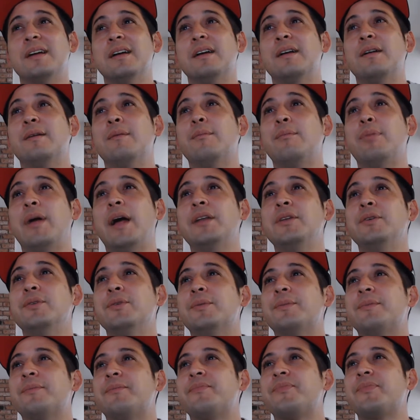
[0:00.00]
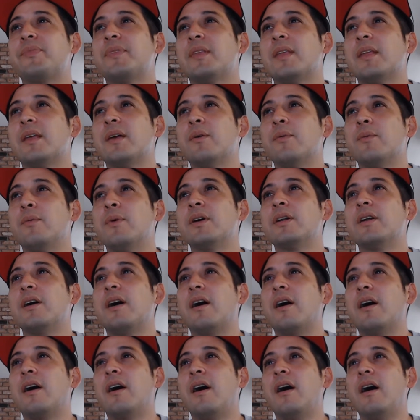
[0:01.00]
Brand new.
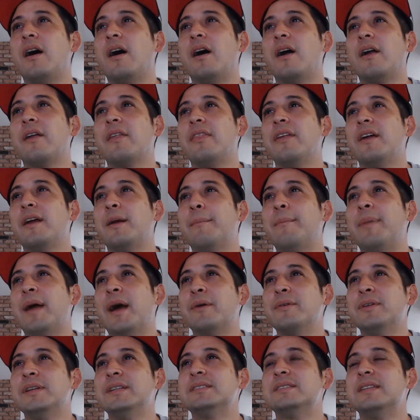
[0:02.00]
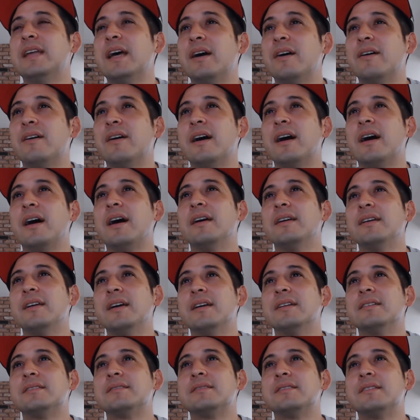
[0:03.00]
What are their bounties now? Ah,
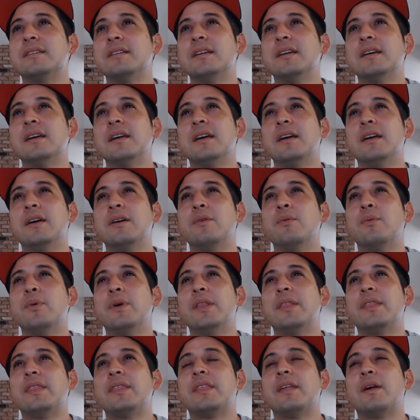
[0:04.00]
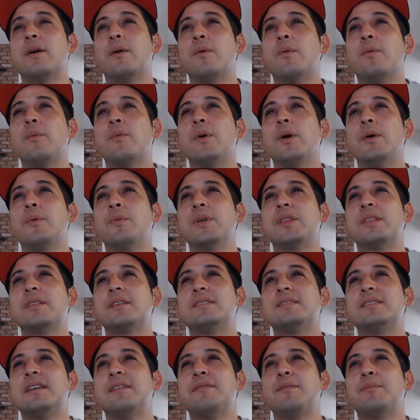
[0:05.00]
yes. With the
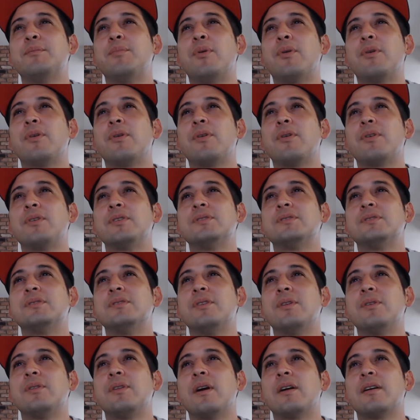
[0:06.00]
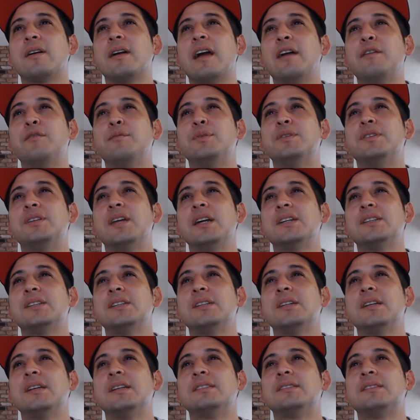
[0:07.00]
7 warlords no longer having
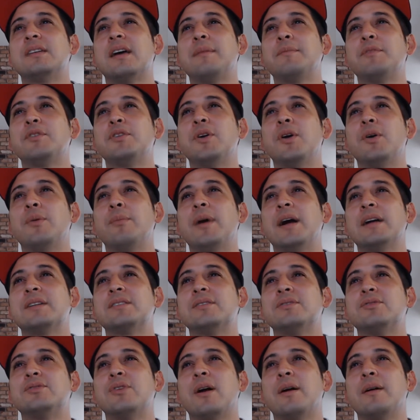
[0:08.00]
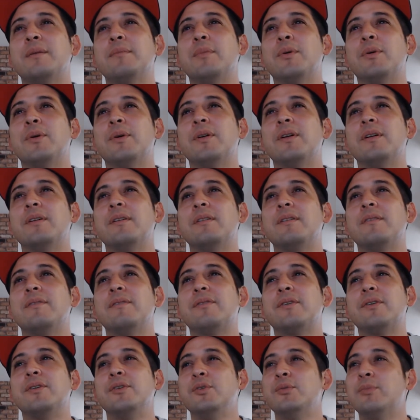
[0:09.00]
protection, it's time to go back to the drawing board
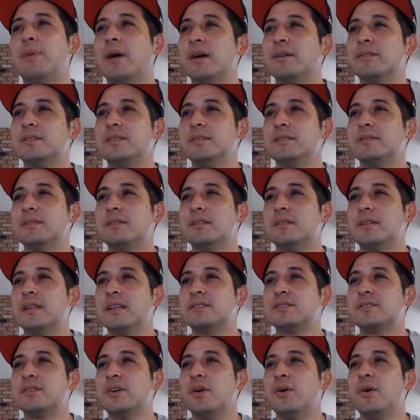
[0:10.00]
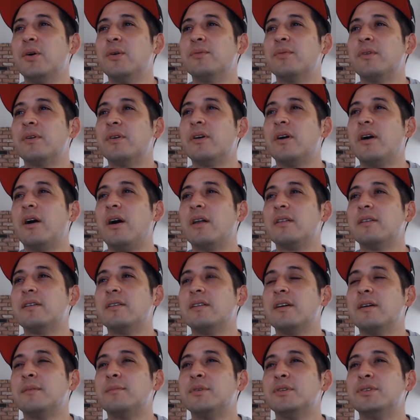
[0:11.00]
for new bounties. Let's go over all the
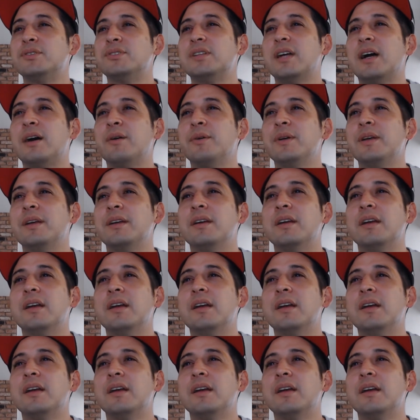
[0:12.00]
numbers, shall we?